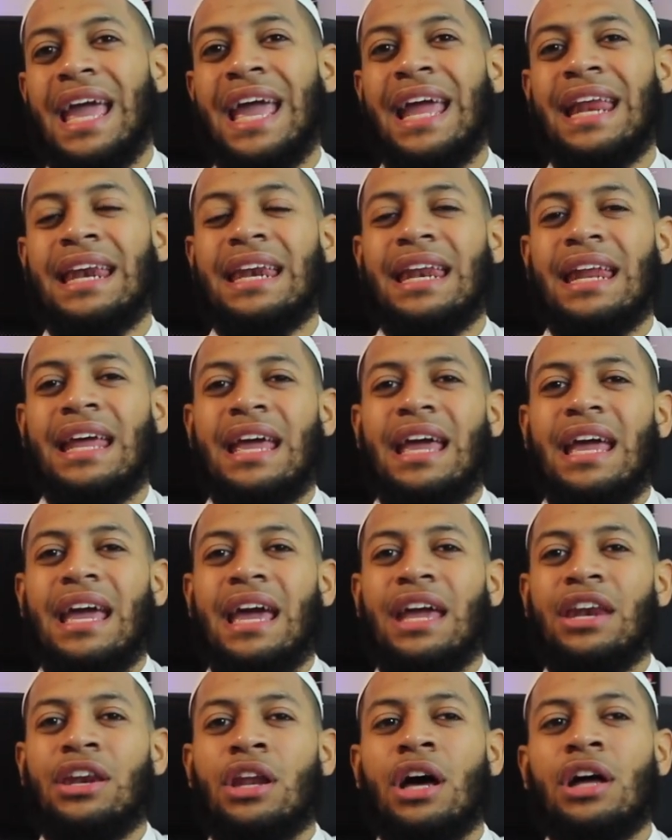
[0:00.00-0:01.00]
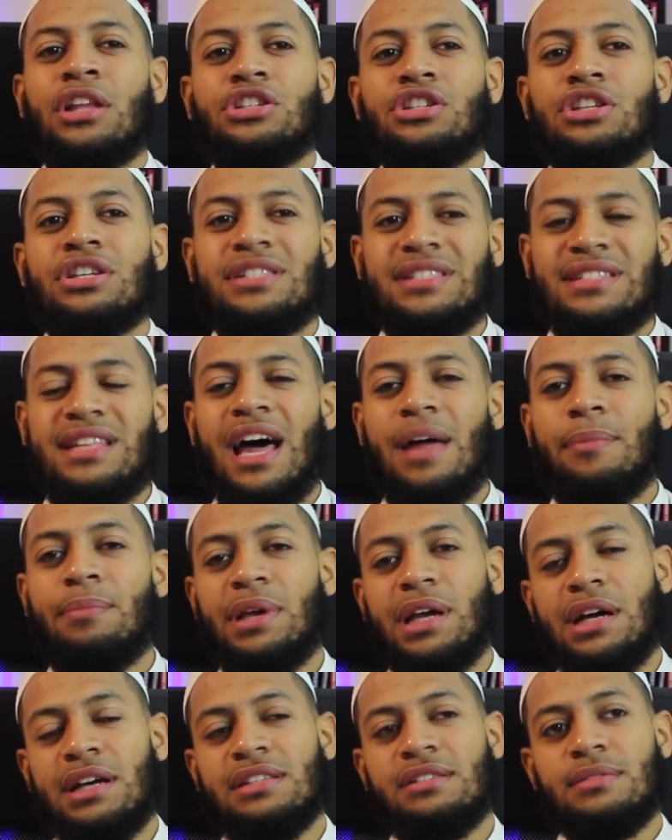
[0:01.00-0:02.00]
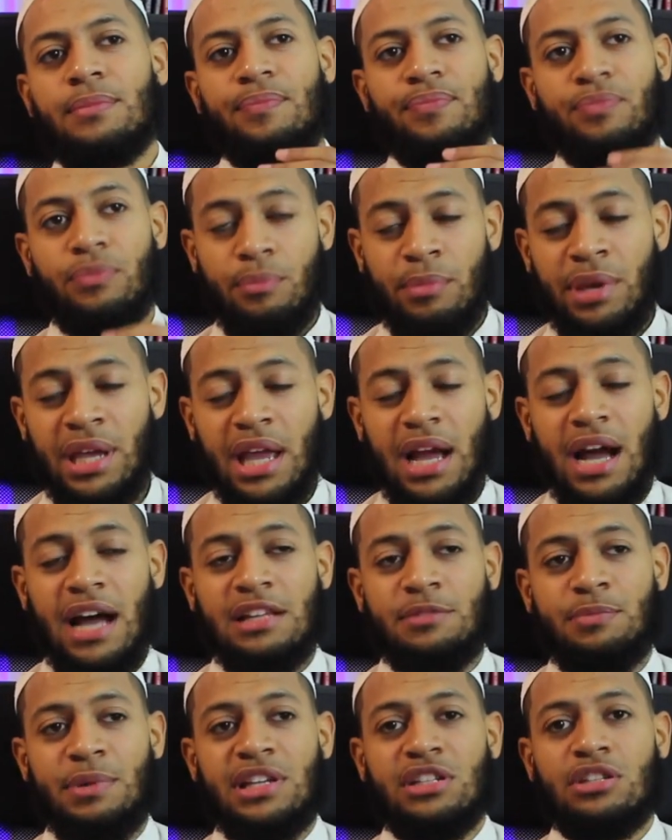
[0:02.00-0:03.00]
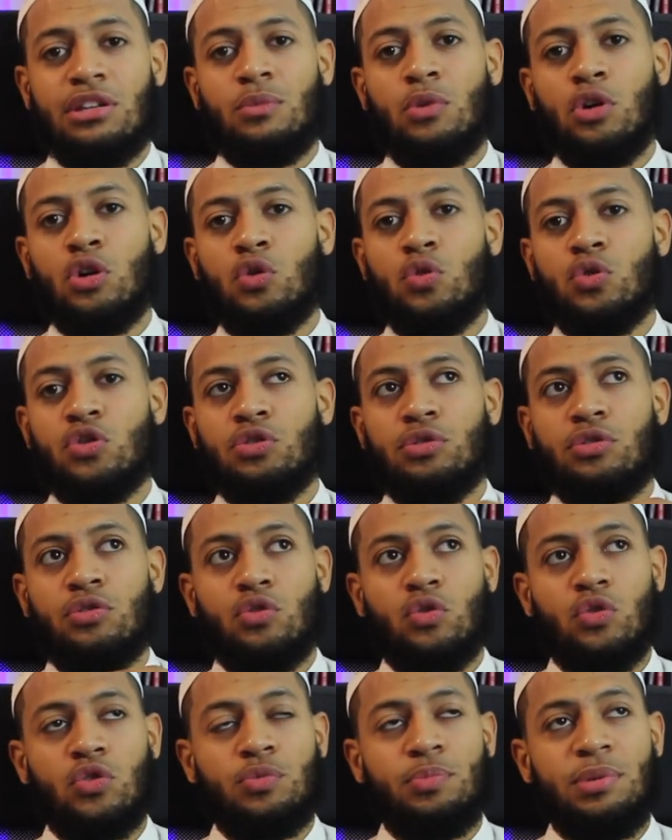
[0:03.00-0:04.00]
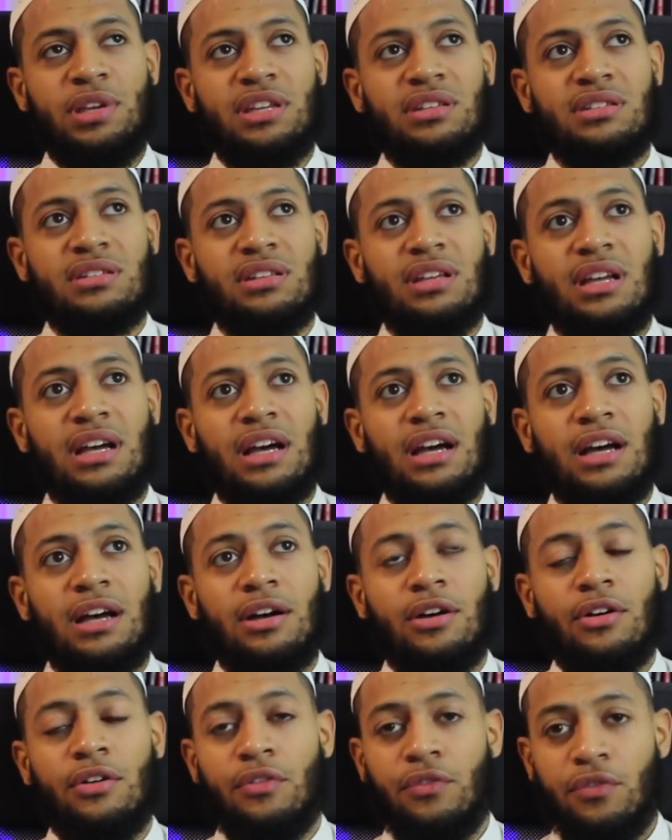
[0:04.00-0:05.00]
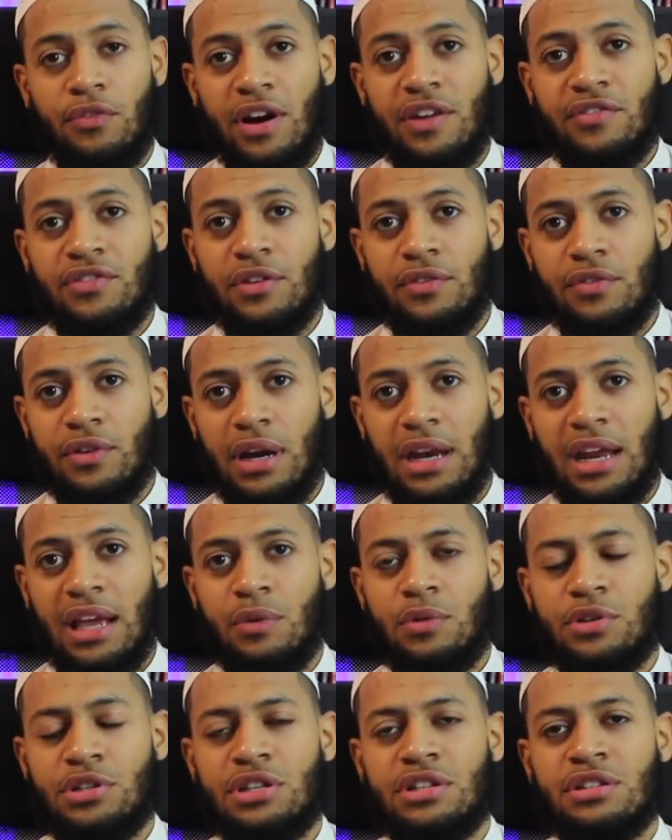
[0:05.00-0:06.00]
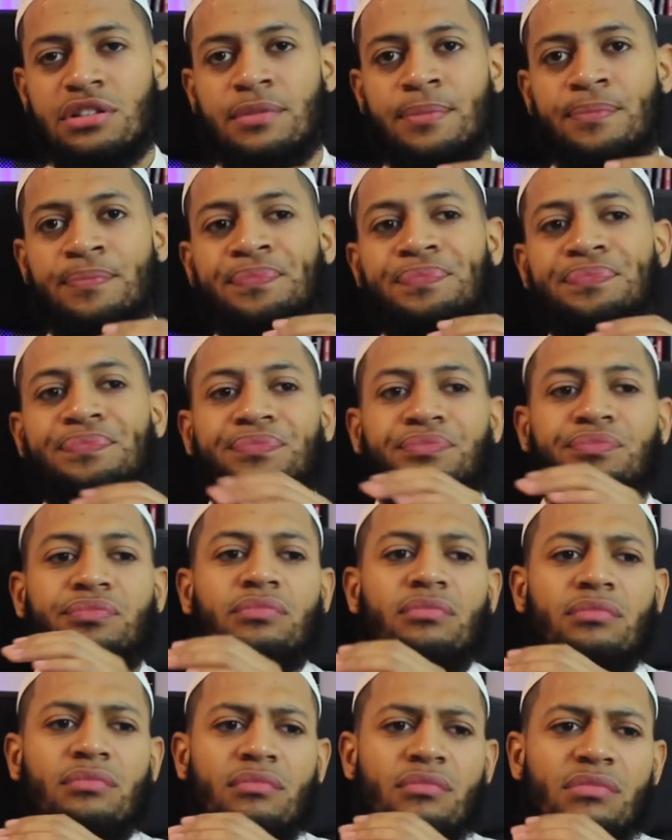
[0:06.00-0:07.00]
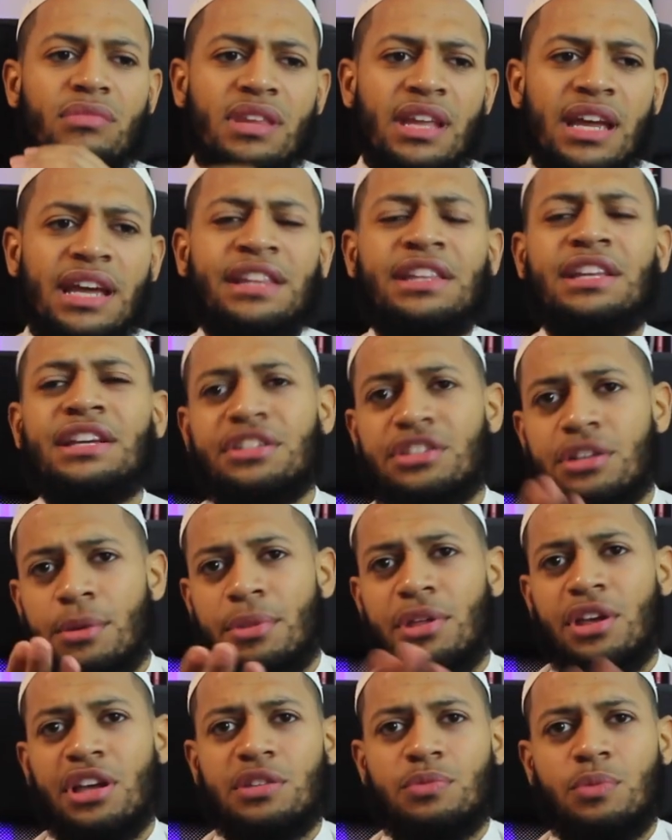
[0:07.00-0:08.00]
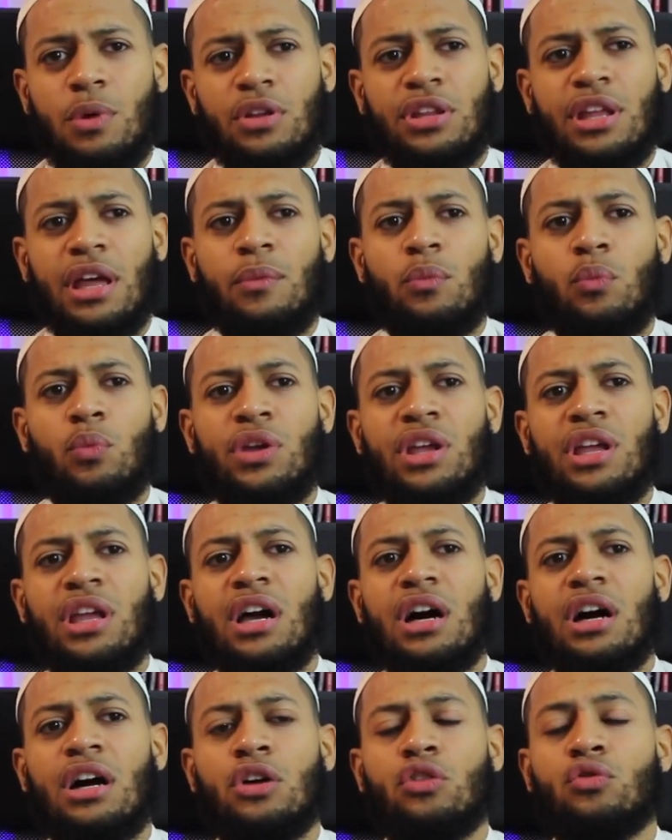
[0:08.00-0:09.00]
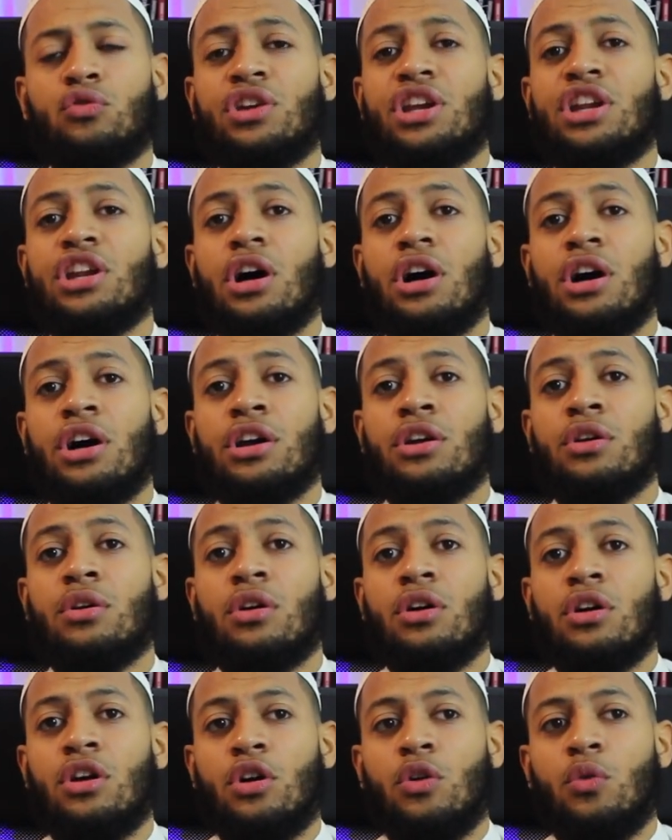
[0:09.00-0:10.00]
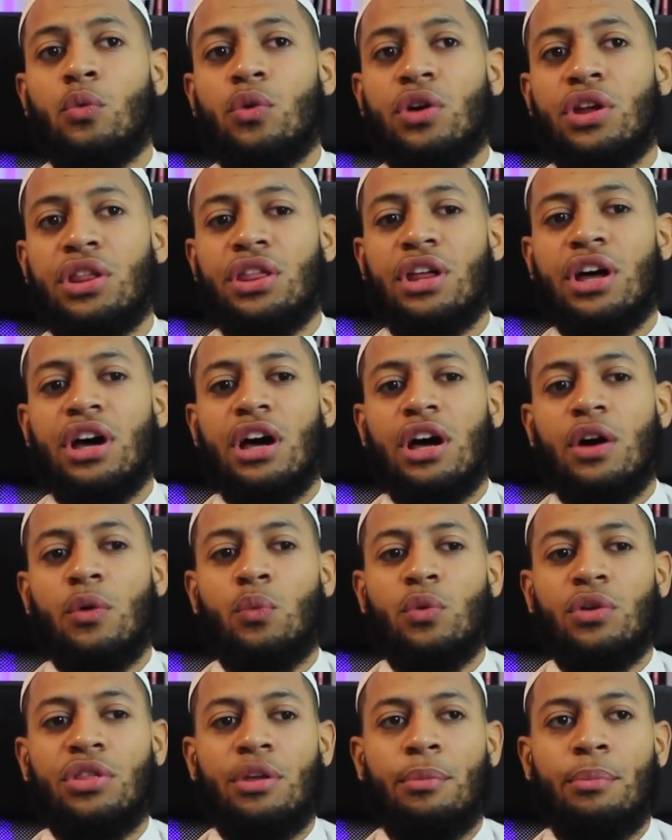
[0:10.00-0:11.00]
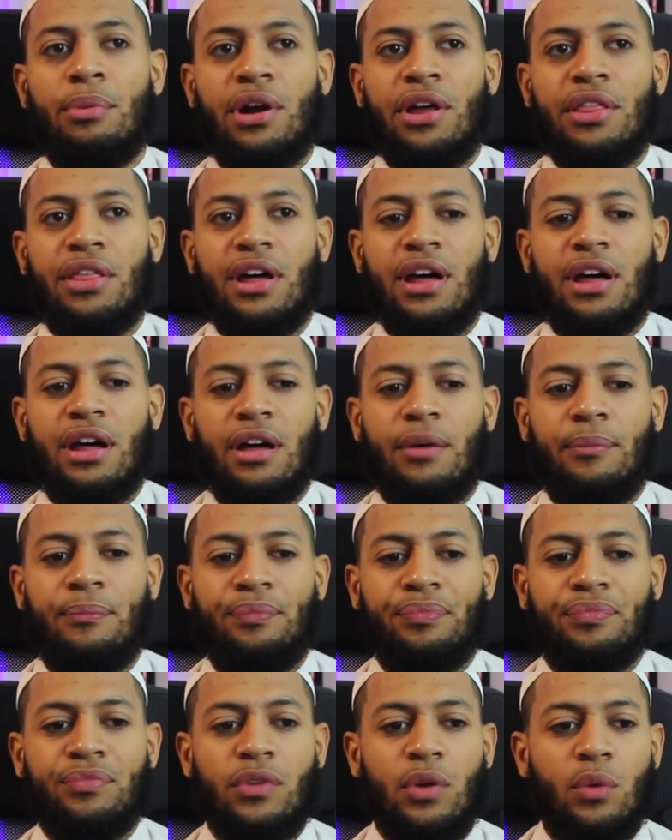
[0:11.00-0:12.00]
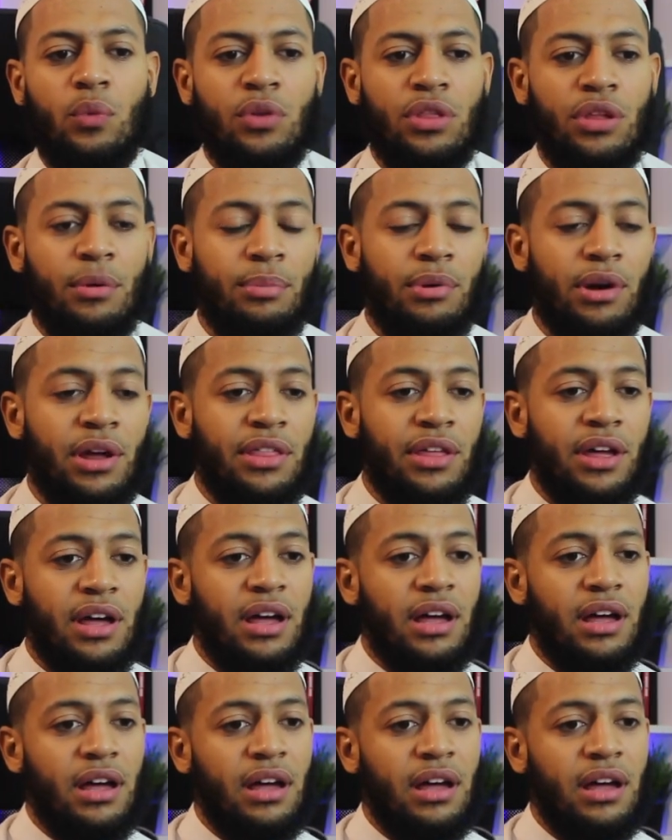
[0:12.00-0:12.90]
And not just that, because me, as being someone who speaks five different languages, and this is something as well that we agreed on with the brother